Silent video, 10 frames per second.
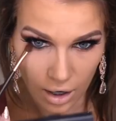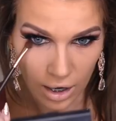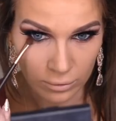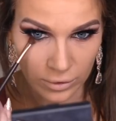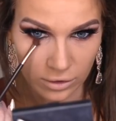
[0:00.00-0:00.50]

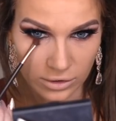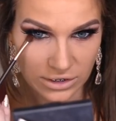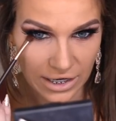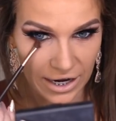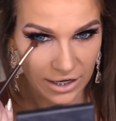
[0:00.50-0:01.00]
I will
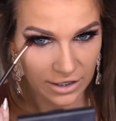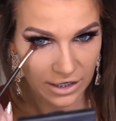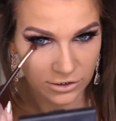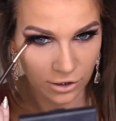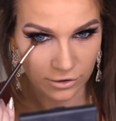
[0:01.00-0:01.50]
say that
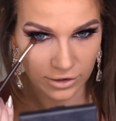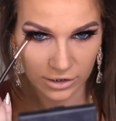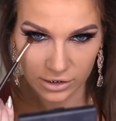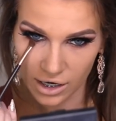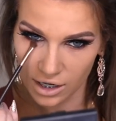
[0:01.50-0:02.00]
I don't
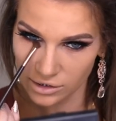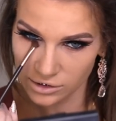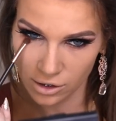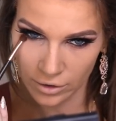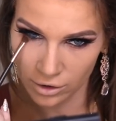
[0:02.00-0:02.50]
think the
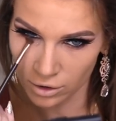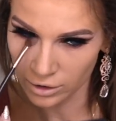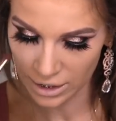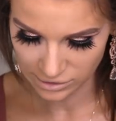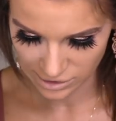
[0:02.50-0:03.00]
colors are going
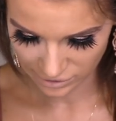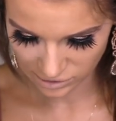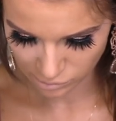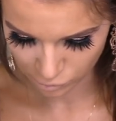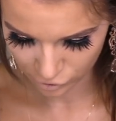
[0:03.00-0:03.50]
on as like
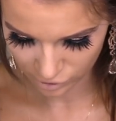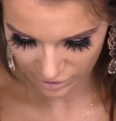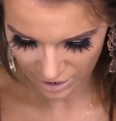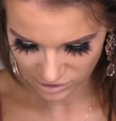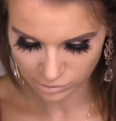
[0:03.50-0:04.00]

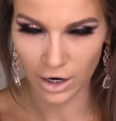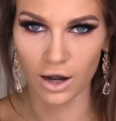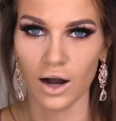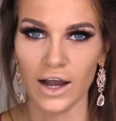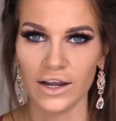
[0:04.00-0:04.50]
smoothly under my
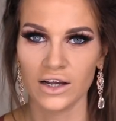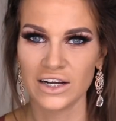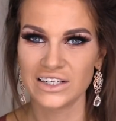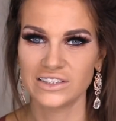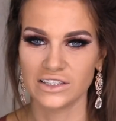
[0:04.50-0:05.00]
eye
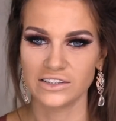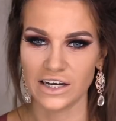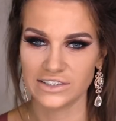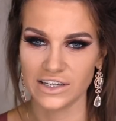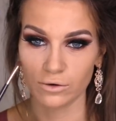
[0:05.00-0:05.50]
since
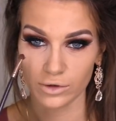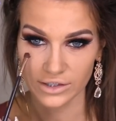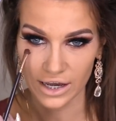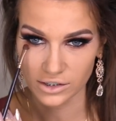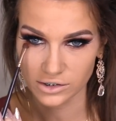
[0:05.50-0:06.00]
I set it
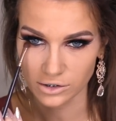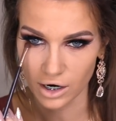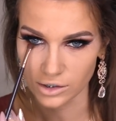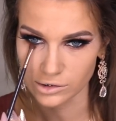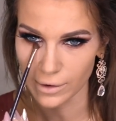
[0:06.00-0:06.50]
with that
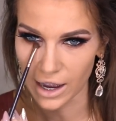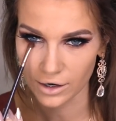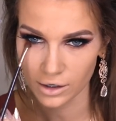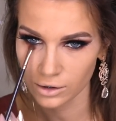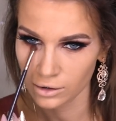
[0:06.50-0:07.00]
Australis
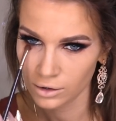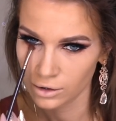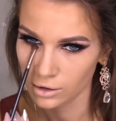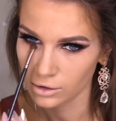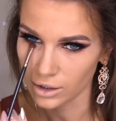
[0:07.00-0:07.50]
powder.
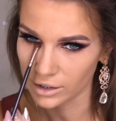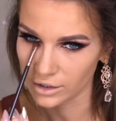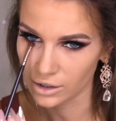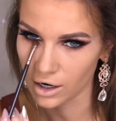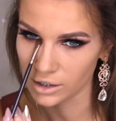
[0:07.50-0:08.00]
Like
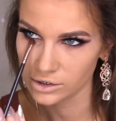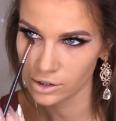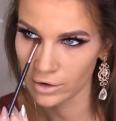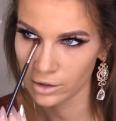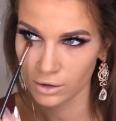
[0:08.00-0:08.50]
they're kind
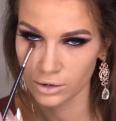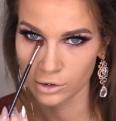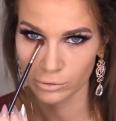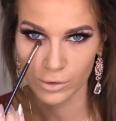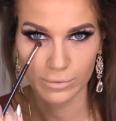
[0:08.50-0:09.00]
of going on a
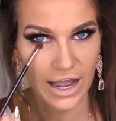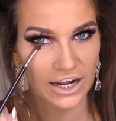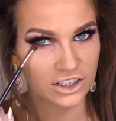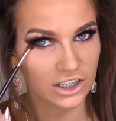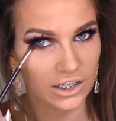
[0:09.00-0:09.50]
little bit
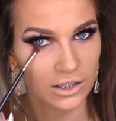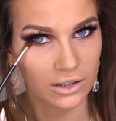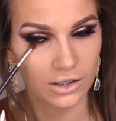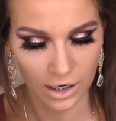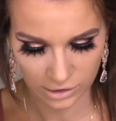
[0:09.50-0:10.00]
patchy
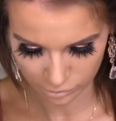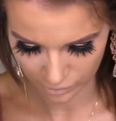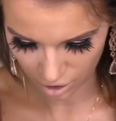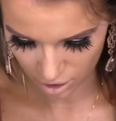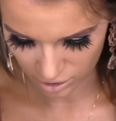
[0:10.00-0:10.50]
under
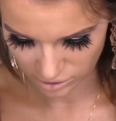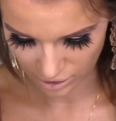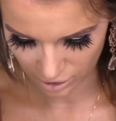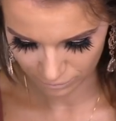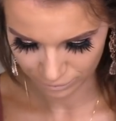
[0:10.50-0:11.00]
my eyes,
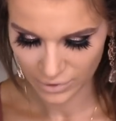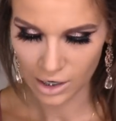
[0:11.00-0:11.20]
and I'm